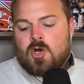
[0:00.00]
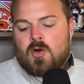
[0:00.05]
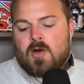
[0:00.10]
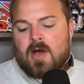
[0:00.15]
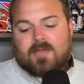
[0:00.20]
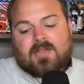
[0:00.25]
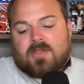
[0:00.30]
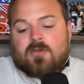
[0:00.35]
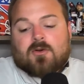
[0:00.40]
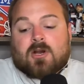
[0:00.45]
I
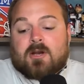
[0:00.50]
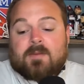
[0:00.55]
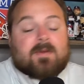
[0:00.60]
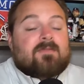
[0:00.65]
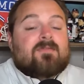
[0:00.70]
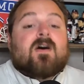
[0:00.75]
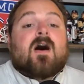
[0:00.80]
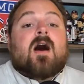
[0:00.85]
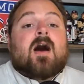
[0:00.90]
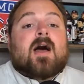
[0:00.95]
think they're going to be
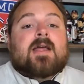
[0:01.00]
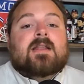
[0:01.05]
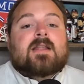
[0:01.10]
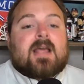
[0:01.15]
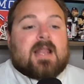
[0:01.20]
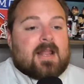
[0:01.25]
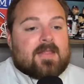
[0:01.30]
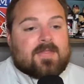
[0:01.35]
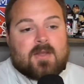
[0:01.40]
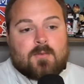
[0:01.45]
fine.
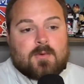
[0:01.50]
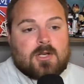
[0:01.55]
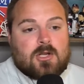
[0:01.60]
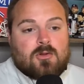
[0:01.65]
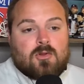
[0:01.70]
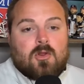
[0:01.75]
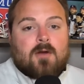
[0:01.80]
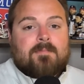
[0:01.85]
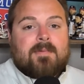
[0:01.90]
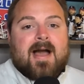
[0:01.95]
And I think when you
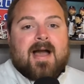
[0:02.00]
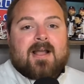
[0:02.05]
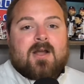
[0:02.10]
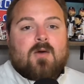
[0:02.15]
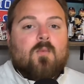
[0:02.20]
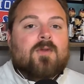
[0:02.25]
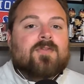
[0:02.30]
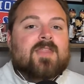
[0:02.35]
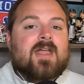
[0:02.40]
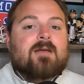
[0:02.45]
look back at
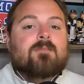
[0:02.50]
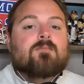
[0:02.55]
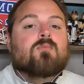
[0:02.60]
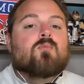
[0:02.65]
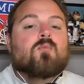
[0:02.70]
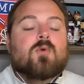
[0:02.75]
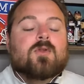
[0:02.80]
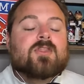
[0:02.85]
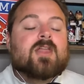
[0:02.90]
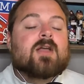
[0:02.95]
what
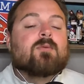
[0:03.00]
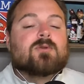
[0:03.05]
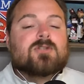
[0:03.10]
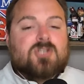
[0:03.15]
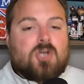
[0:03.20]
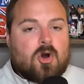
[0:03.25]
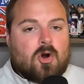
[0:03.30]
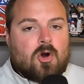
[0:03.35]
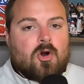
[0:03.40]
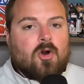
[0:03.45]
they
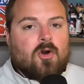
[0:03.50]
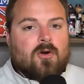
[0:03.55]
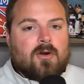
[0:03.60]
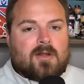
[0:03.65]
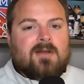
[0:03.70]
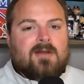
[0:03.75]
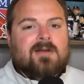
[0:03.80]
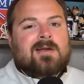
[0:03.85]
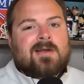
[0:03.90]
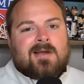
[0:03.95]
return,
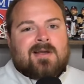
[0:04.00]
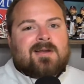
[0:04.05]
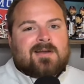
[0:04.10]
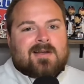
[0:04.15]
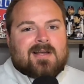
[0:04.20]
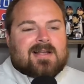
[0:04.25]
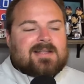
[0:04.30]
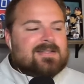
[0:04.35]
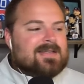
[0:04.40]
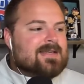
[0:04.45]

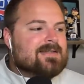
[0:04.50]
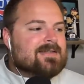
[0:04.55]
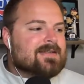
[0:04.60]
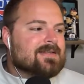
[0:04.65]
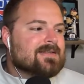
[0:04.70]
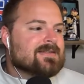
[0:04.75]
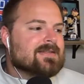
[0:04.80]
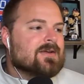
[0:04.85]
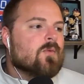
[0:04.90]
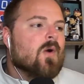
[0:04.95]
it's easy to
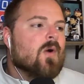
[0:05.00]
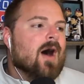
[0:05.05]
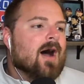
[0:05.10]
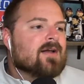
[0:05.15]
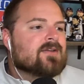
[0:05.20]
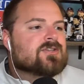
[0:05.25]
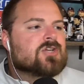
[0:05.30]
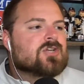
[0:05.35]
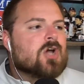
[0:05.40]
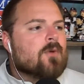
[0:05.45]
see why.
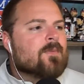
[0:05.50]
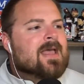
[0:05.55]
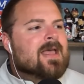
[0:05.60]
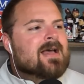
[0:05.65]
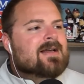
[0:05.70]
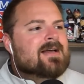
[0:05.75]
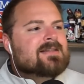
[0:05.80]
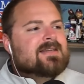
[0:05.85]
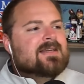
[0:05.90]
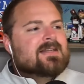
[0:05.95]
So
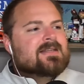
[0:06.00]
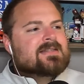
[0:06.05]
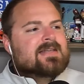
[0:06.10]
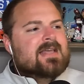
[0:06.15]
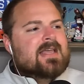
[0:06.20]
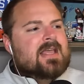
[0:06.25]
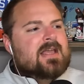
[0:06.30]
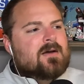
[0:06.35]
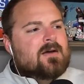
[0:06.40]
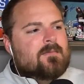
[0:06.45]

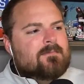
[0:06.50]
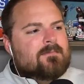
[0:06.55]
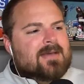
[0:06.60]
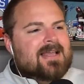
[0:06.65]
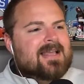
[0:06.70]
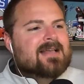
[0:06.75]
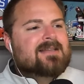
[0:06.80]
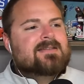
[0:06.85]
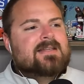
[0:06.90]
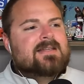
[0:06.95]
Tennessee
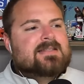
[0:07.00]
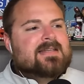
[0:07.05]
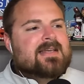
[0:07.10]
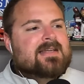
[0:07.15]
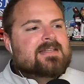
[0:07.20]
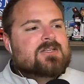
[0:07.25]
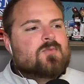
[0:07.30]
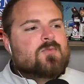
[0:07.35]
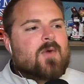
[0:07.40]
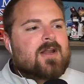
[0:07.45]
begins the
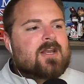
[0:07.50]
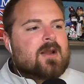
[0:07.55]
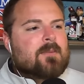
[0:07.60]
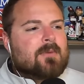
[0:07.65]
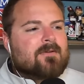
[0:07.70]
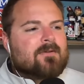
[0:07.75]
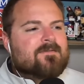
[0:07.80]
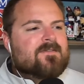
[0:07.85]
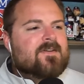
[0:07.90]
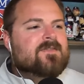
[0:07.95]
season ranked
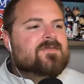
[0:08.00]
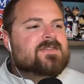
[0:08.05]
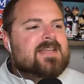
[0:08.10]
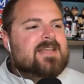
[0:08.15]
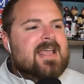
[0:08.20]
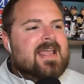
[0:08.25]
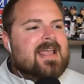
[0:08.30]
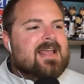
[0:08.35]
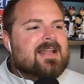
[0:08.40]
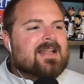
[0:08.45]
number
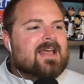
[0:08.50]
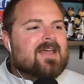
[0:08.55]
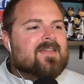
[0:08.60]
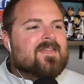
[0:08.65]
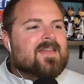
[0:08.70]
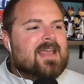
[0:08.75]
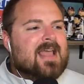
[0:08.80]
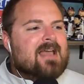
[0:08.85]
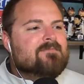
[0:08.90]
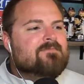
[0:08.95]
15 in
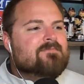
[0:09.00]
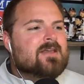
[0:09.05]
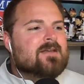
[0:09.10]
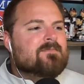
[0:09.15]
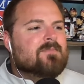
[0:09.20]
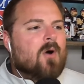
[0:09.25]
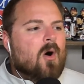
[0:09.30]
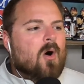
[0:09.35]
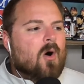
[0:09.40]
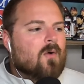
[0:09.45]
the AP
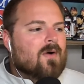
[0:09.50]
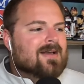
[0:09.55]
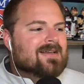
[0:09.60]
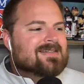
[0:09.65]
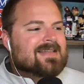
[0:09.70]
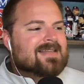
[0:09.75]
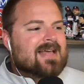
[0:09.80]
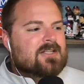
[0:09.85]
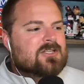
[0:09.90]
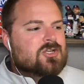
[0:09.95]
poll. Is
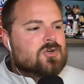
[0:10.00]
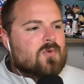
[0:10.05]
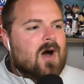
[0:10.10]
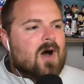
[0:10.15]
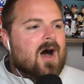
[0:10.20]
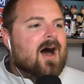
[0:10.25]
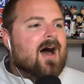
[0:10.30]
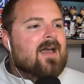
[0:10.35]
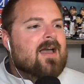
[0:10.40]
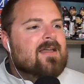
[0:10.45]
that too
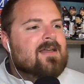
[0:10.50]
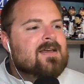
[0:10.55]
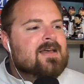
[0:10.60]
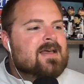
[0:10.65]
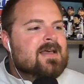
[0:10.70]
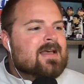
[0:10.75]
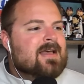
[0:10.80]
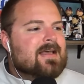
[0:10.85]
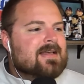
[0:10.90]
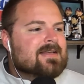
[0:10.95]
high?
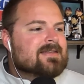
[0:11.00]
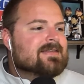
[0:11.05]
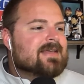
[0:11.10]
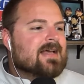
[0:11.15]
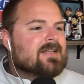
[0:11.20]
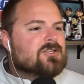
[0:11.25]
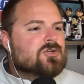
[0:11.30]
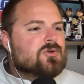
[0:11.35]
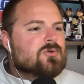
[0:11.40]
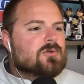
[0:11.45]
Is
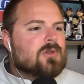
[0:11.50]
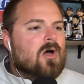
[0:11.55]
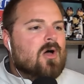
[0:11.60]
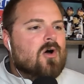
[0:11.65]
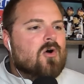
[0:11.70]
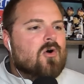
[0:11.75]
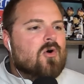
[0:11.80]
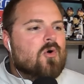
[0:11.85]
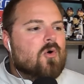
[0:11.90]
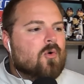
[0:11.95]
that too
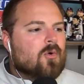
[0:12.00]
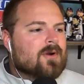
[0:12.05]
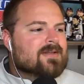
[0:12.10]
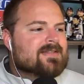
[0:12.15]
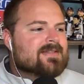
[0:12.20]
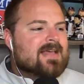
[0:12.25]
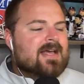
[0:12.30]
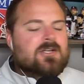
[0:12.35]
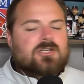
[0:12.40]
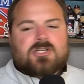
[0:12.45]
low? Or is
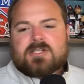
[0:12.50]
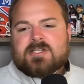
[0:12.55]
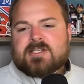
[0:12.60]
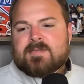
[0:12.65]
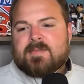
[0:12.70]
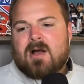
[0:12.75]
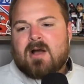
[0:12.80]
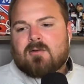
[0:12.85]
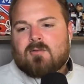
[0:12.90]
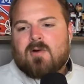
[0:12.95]
that just
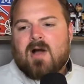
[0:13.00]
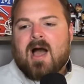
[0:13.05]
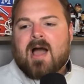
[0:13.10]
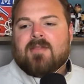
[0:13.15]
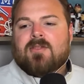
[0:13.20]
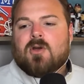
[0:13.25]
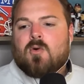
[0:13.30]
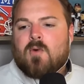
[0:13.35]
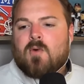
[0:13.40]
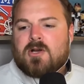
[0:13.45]
about right?
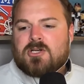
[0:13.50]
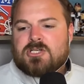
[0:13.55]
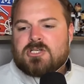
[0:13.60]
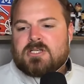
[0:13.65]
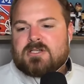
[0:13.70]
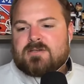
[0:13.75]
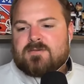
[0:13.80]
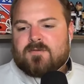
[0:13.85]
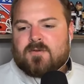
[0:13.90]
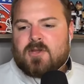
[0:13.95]
The question
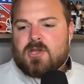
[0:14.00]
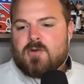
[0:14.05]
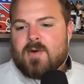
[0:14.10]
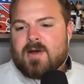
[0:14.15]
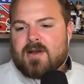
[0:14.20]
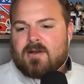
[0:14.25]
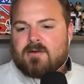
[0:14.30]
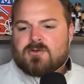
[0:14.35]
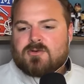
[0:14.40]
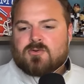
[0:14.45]
is for you at
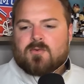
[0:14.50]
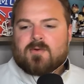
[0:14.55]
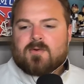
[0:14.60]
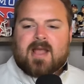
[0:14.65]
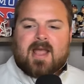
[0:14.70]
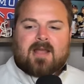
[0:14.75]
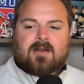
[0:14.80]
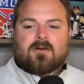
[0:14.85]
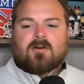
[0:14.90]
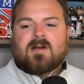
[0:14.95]

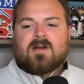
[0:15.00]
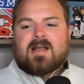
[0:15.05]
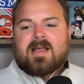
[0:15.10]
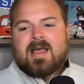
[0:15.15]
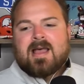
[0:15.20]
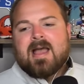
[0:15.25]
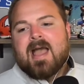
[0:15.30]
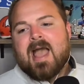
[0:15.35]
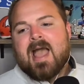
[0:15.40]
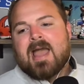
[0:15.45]
_Caner
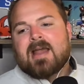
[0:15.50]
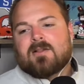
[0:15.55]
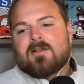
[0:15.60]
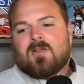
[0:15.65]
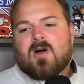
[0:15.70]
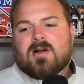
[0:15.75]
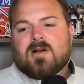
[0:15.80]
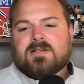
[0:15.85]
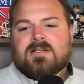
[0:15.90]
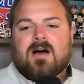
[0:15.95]
and at
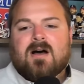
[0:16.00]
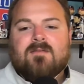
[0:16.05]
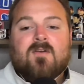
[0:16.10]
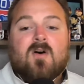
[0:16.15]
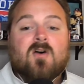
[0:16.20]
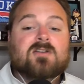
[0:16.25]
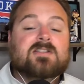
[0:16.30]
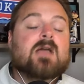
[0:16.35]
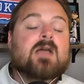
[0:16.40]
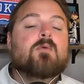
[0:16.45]

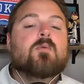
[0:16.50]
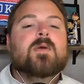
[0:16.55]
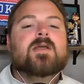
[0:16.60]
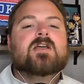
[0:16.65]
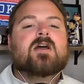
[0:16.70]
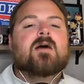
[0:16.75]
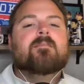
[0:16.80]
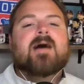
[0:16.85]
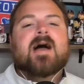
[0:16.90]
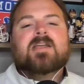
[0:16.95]
@LockedOnVols. Hey, when we
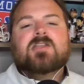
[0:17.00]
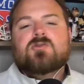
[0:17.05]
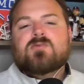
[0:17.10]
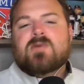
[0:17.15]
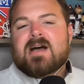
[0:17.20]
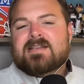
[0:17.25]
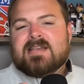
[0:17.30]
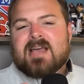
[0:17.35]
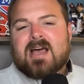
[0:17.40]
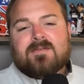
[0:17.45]
come back, you
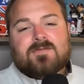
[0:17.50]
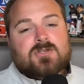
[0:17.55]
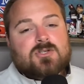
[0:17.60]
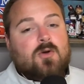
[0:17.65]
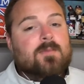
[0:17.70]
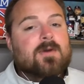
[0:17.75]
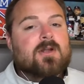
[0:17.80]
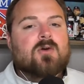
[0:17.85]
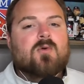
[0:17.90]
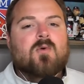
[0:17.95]
guys have so
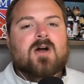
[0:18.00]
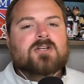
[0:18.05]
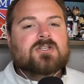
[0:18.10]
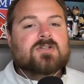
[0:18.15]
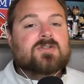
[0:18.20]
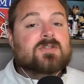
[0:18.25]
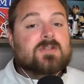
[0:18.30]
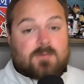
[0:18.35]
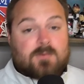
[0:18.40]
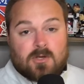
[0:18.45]
many
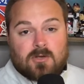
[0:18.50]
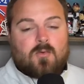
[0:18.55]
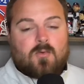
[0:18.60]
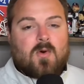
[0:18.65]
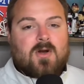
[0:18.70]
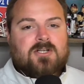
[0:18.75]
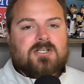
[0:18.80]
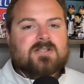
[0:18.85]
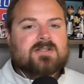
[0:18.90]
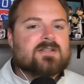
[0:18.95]
questions, some good
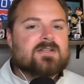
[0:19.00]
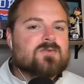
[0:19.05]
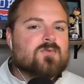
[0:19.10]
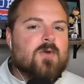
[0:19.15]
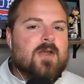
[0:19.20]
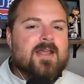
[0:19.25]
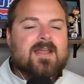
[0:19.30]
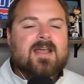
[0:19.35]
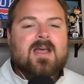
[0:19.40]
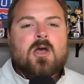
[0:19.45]
questions this
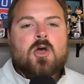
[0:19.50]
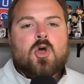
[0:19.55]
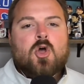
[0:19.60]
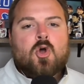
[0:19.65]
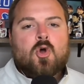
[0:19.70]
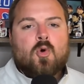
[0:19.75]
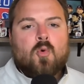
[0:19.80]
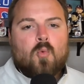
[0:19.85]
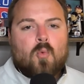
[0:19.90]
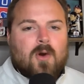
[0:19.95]
week.
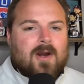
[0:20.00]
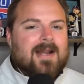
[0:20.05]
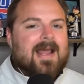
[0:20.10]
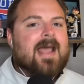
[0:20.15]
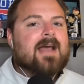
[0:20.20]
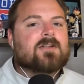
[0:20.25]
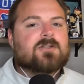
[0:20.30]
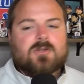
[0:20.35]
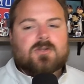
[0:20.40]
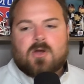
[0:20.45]
We're going
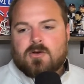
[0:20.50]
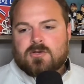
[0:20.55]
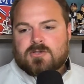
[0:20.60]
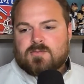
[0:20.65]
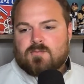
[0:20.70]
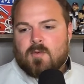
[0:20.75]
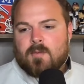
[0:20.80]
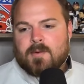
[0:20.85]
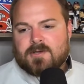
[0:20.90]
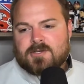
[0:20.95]
to answer those
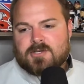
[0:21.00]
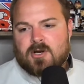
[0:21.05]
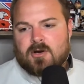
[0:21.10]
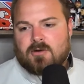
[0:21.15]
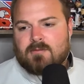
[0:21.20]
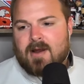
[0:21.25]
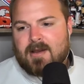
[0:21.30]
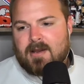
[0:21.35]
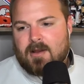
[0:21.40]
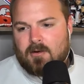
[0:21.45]
when we return
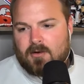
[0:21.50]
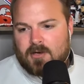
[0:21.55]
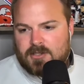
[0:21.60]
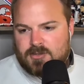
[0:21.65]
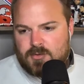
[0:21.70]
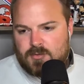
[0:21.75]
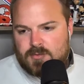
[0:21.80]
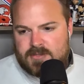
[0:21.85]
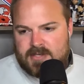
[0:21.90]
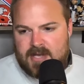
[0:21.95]
right here on a
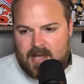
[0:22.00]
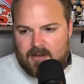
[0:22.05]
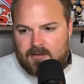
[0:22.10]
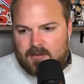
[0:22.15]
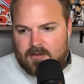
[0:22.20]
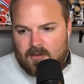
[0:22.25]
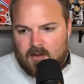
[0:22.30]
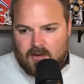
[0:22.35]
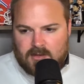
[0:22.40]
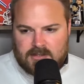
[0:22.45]
Tuesday.
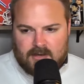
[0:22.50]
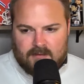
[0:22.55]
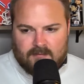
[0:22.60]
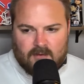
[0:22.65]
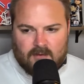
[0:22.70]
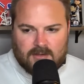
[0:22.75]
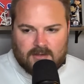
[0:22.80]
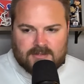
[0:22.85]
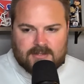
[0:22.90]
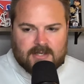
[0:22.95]
Locked On Vols.